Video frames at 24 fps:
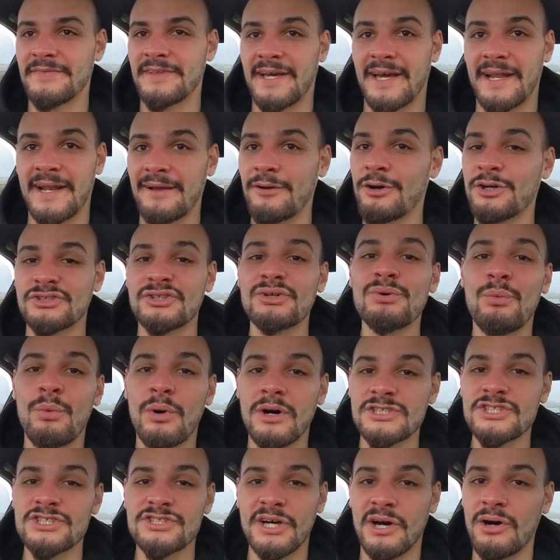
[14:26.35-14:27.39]
and I got to
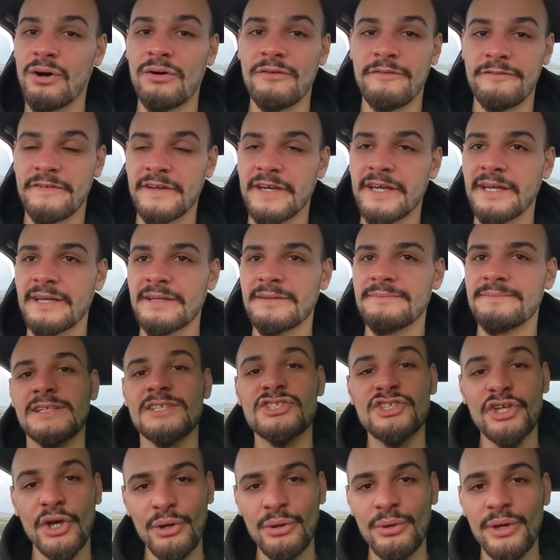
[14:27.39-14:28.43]
watch the whole thing.
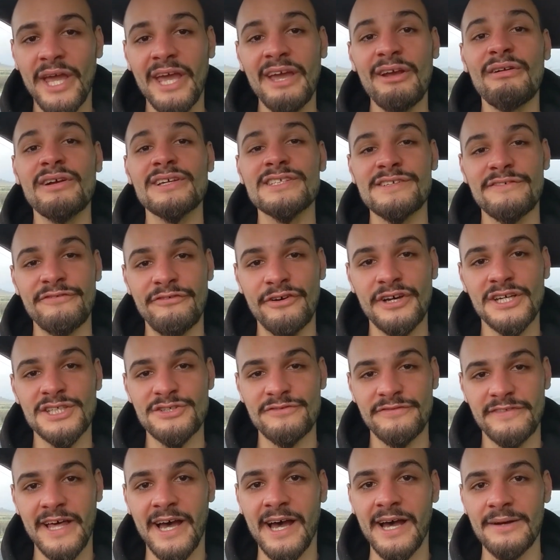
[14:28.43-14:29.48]
So here is some footage
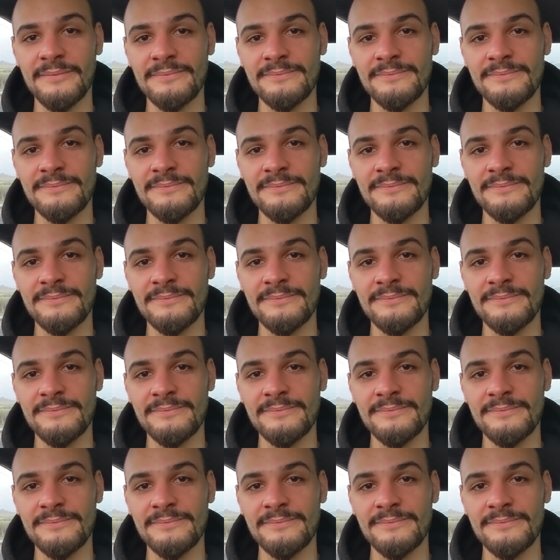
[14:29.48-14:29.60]
of that